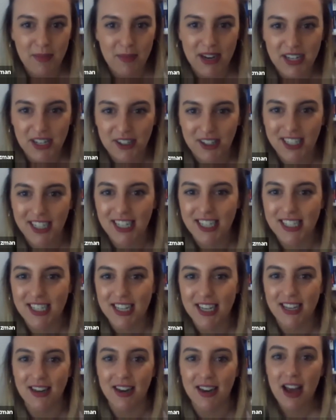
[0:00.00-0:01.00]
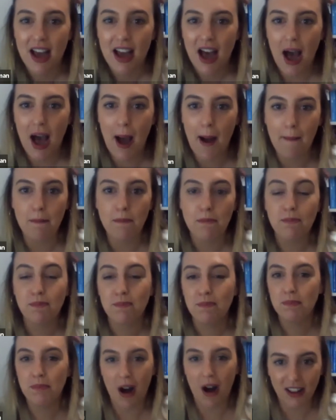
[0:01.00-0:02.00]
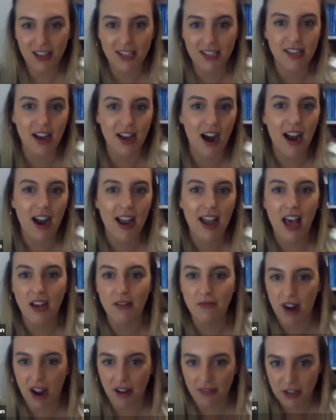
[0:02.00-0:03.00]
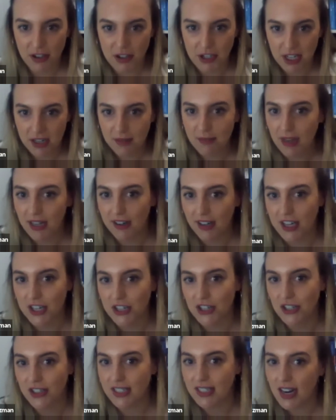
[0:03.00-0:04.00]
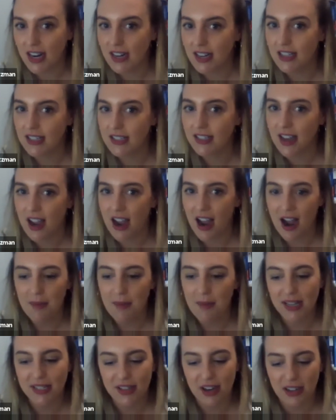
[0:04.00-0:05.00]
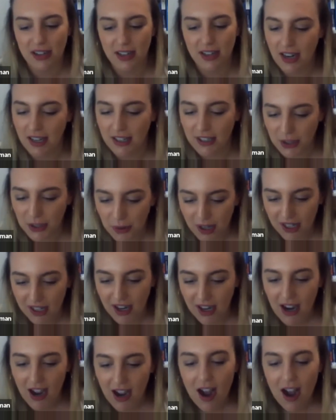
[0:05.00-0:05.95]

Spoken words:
My degrees in poli-sci and refugee and migration studies. I studied at York.